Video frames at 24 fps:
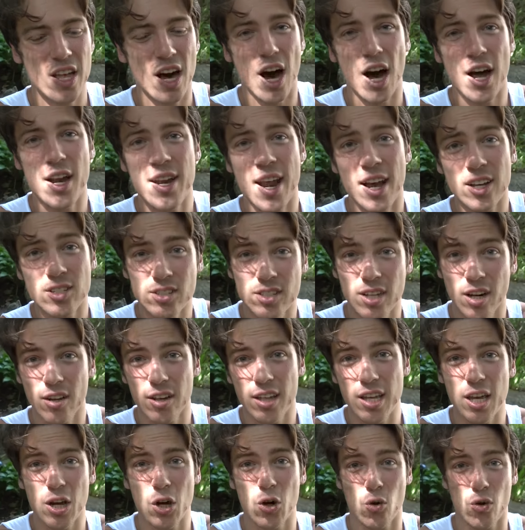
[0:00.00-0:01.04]

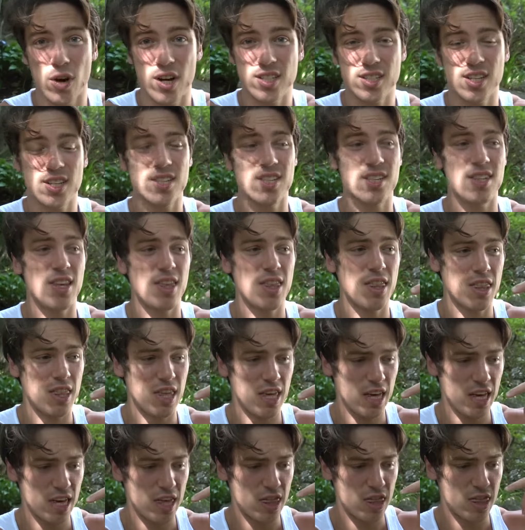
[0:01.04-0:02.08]
unnecessarily increases
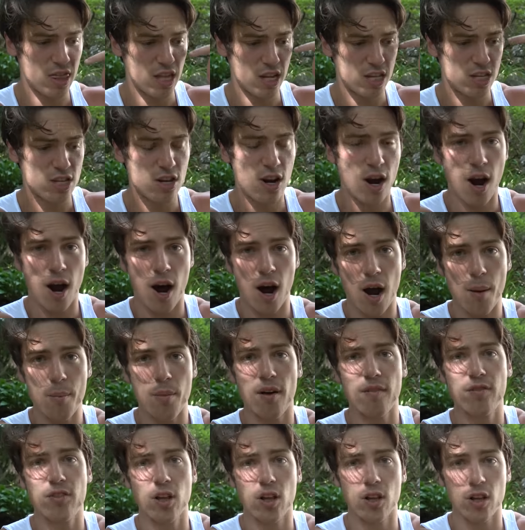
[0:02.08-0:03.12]
the, the time
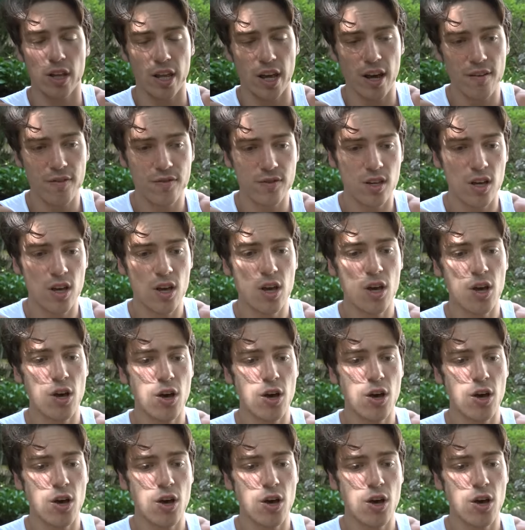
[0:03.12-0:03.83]
of the lift.